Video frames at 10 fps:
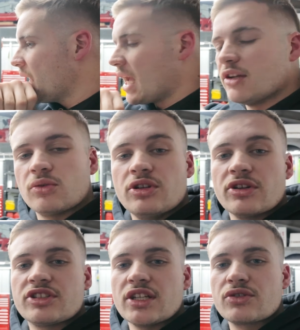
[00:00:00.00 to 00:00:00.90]
and all your
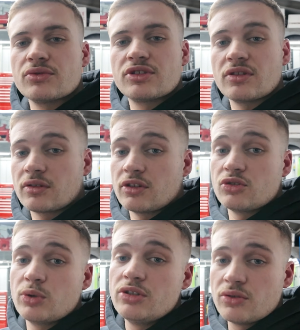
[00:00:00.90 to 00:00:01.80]
essentials,
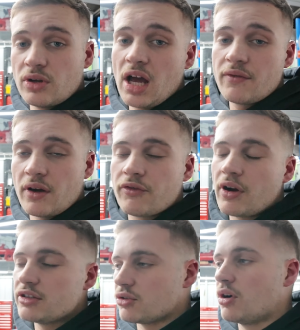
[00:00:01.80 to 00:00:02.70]
because we do have a
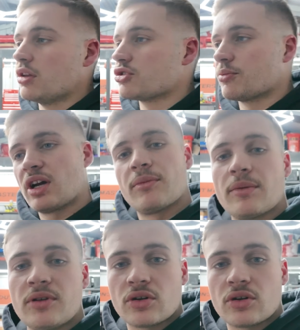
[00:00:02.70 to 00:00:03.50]
Fraser Island trip coming up in